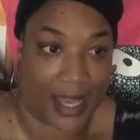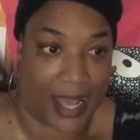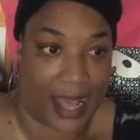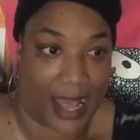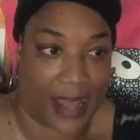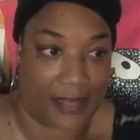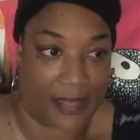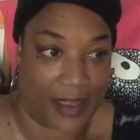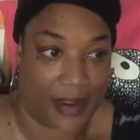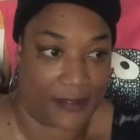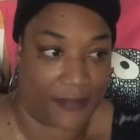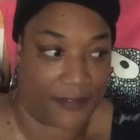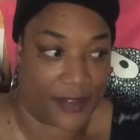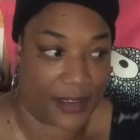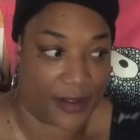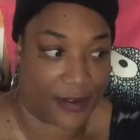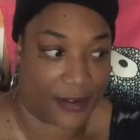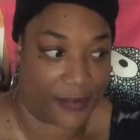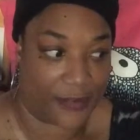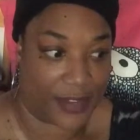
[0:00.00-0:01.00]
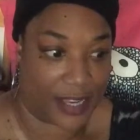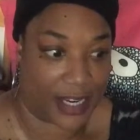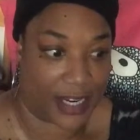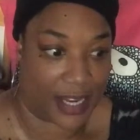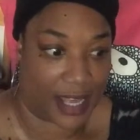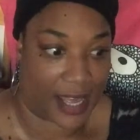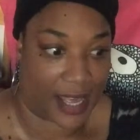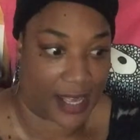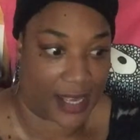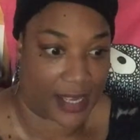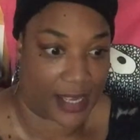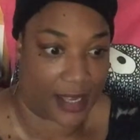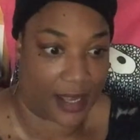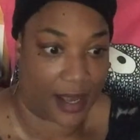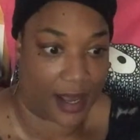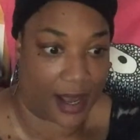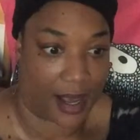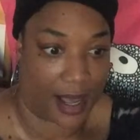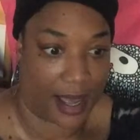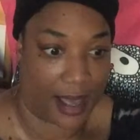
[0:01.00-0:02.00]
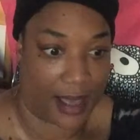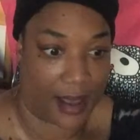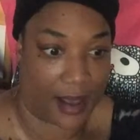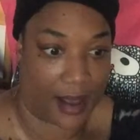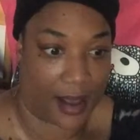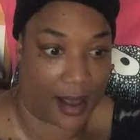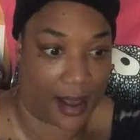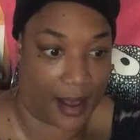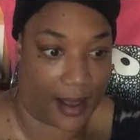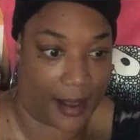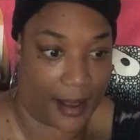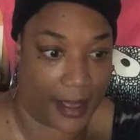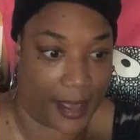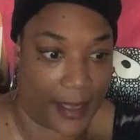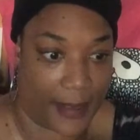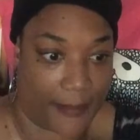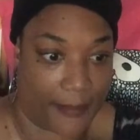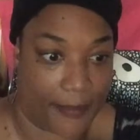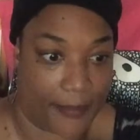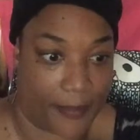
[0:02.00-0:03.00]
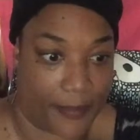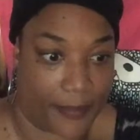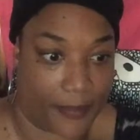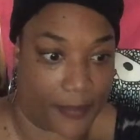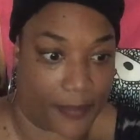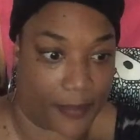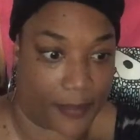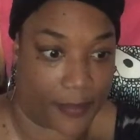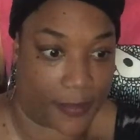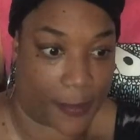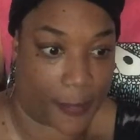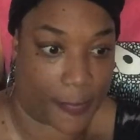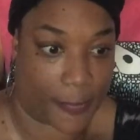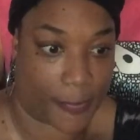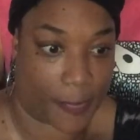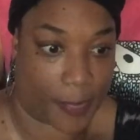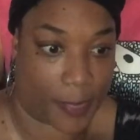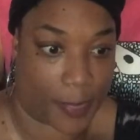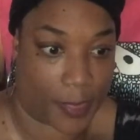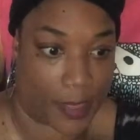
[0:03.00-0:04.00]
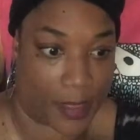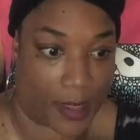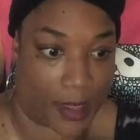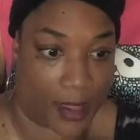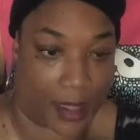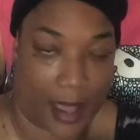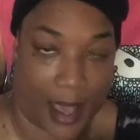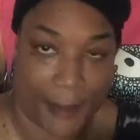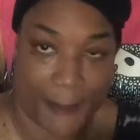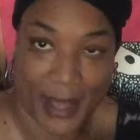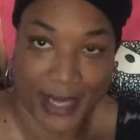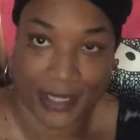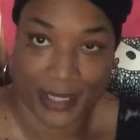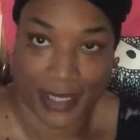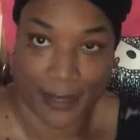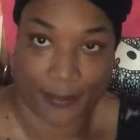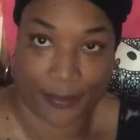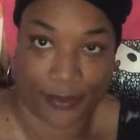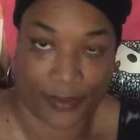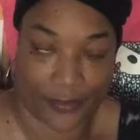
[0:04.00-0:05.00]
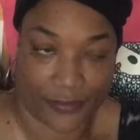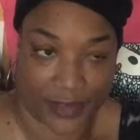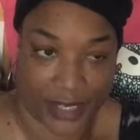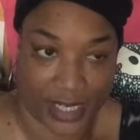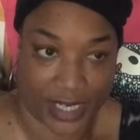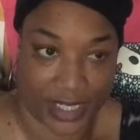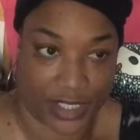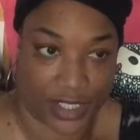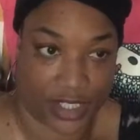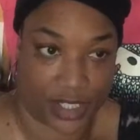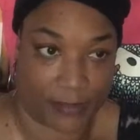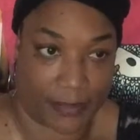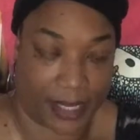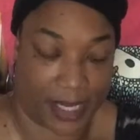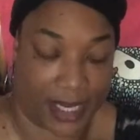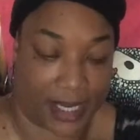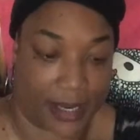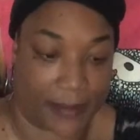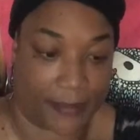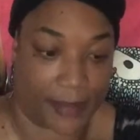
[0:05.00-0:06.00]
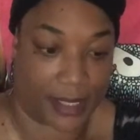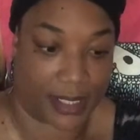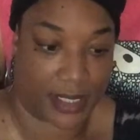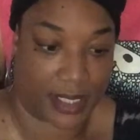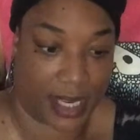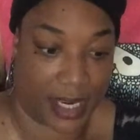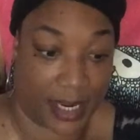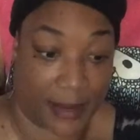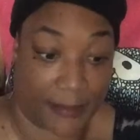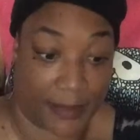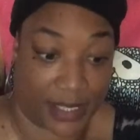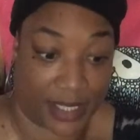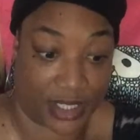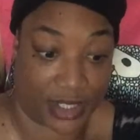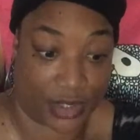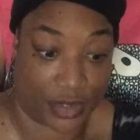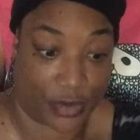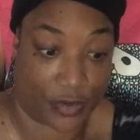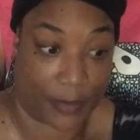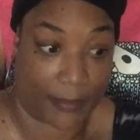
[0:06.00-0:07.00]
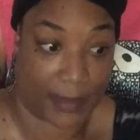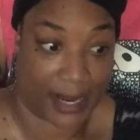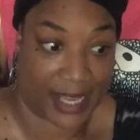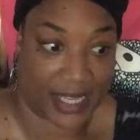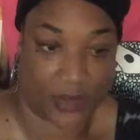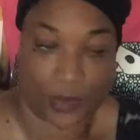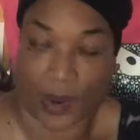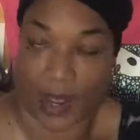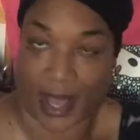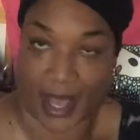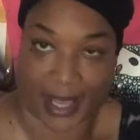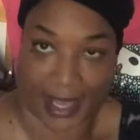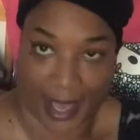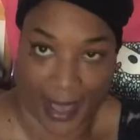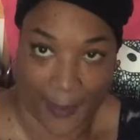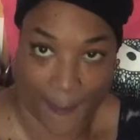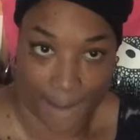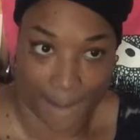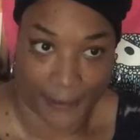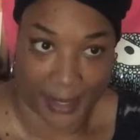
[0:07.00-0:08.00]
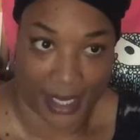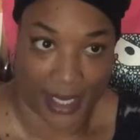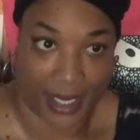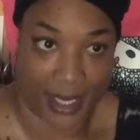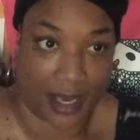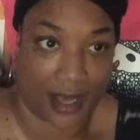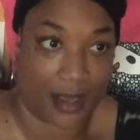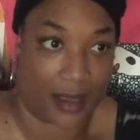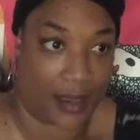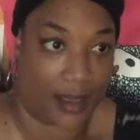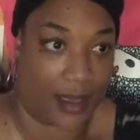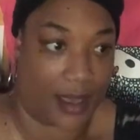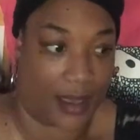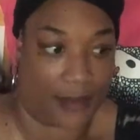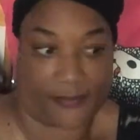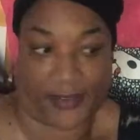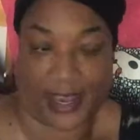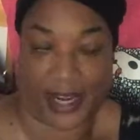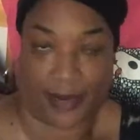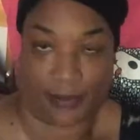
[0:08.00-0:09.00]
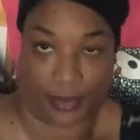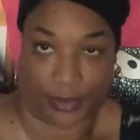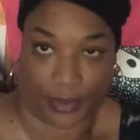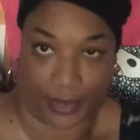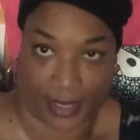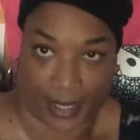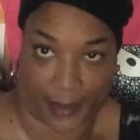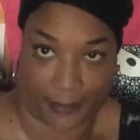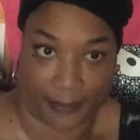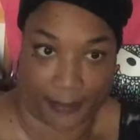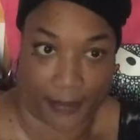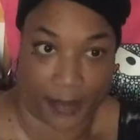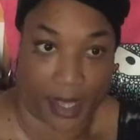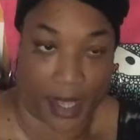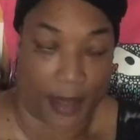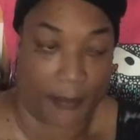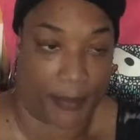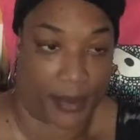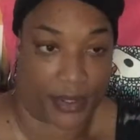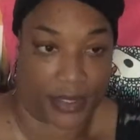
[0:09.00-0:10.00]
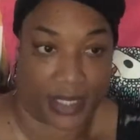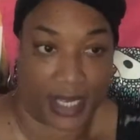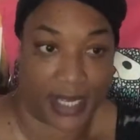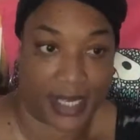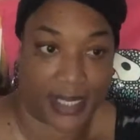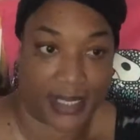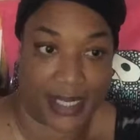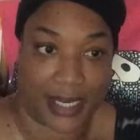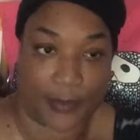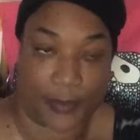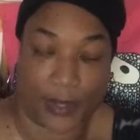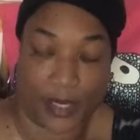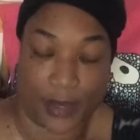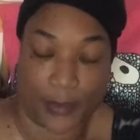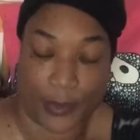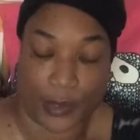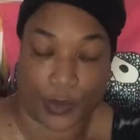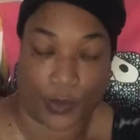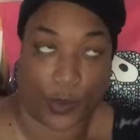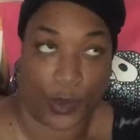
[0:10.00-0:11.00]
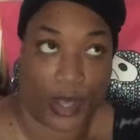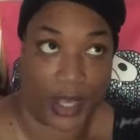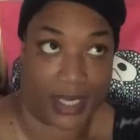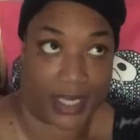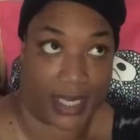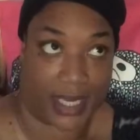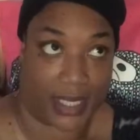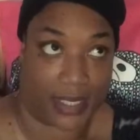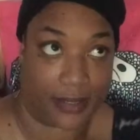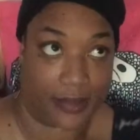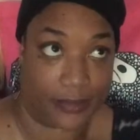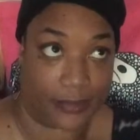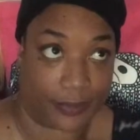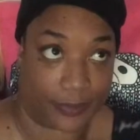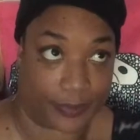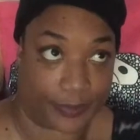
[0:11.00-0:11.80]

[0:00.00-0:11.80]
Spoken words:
and then think of it like I'm actually privileged to be in a position or a place where I can be available to them. Because like I said, when I was working,